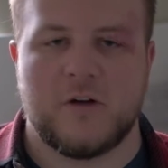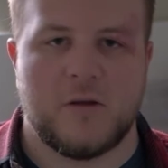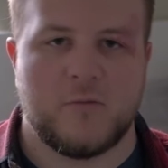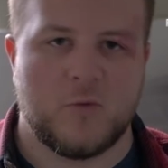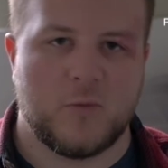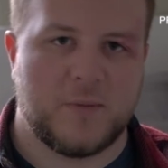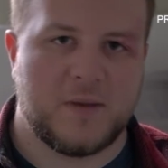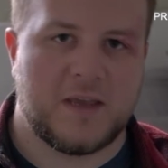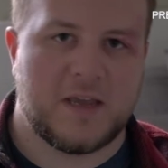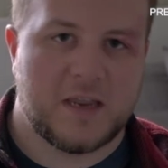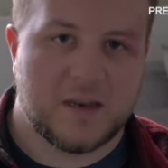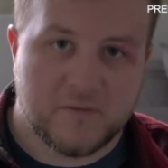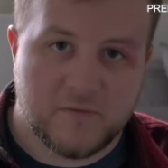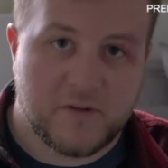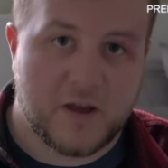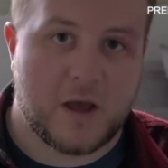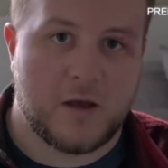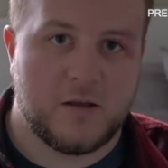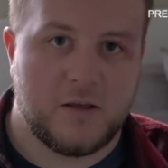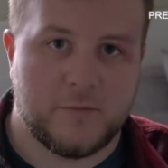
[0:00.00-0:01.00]
it will be
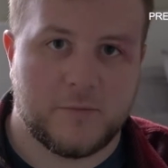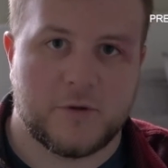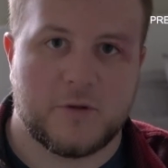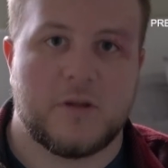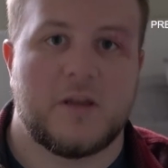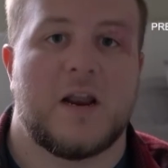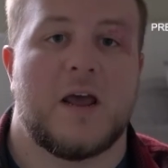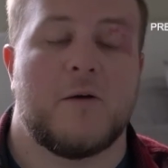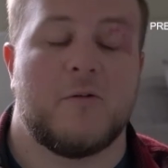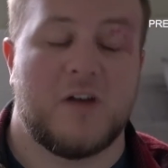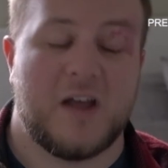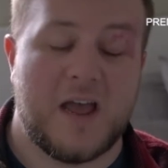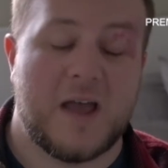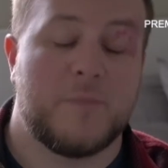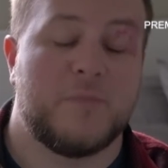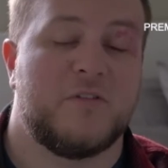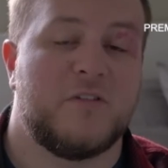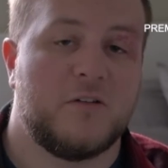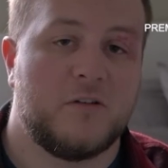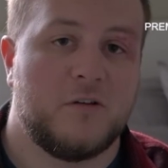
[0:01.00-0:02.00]
invaluable, and I will
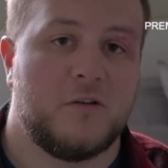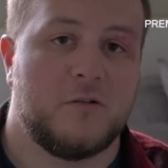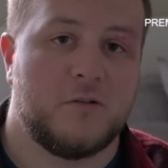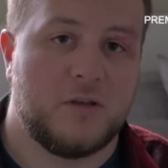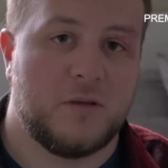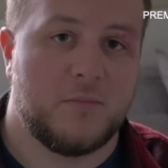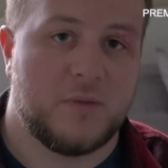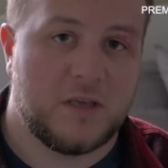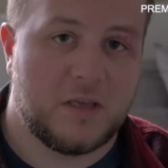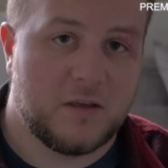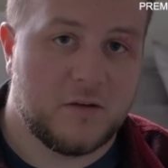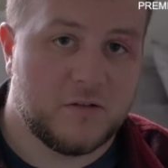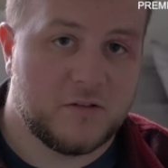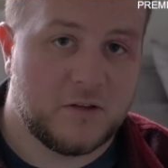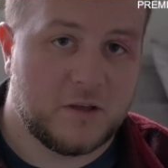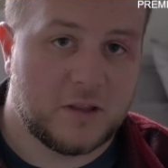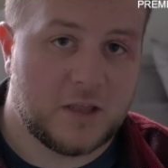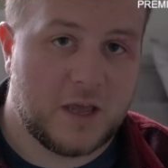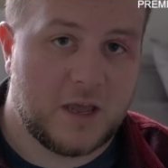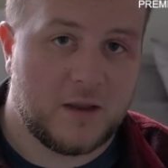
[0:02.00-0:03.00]
absolutely be
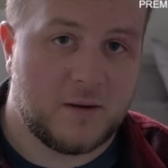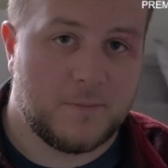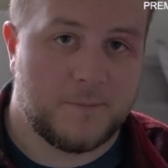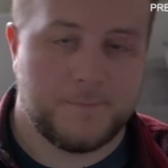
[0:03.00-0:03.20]
using that.